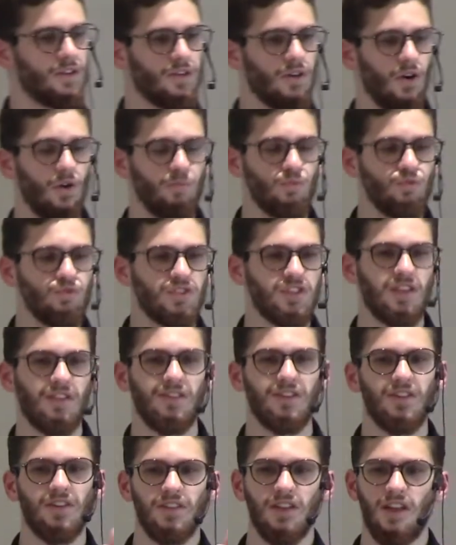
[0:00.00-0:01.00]
oh Musa,
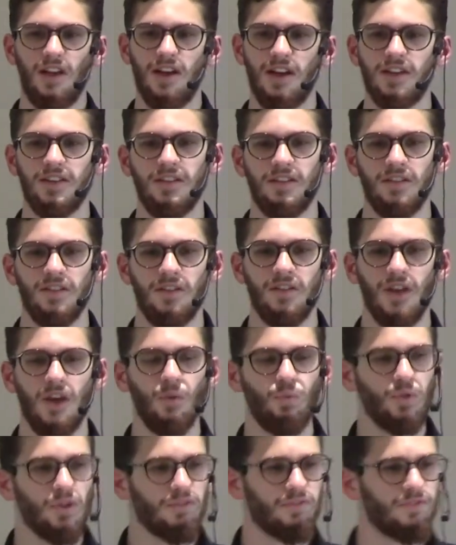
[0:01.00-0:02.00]
they're alive.
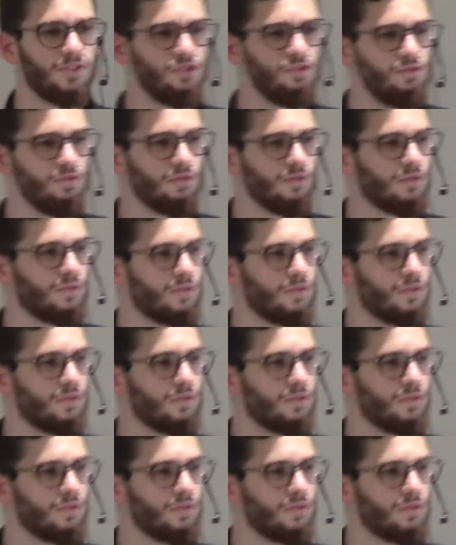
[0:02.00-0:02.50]
And you.